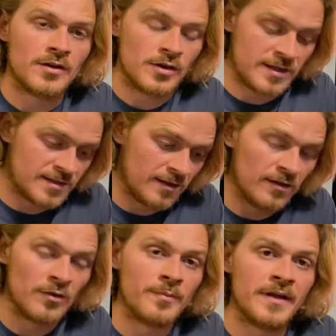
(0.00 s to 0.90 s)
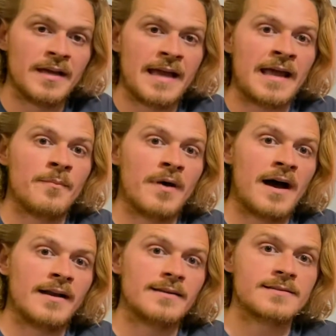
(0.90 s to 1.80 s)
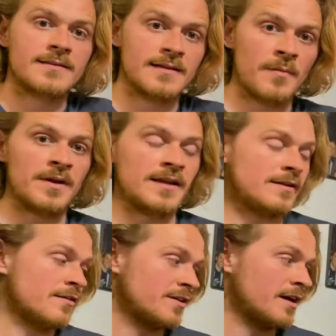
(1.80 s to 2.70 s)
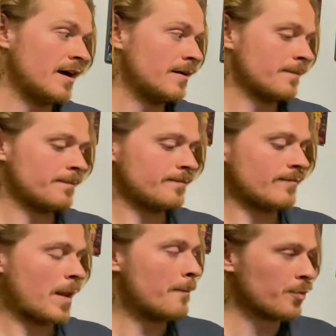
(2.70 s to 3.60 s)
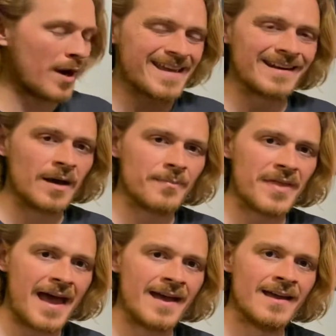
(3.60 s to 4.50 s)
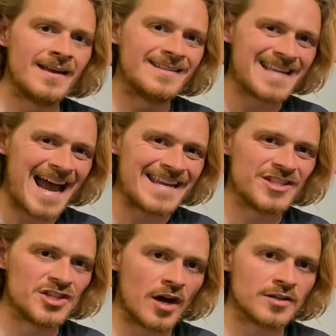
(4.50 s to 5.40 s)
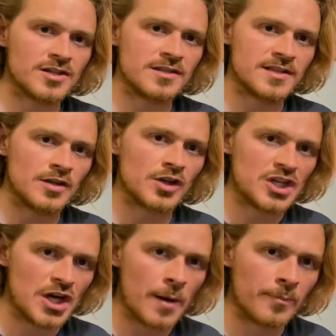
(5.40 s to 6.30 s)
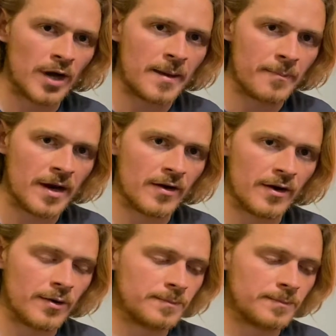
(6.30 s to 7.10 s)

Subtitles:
it's a little bit of antibiotics coming in your gut, breaking up that tight junctions in your gut-brain barrier.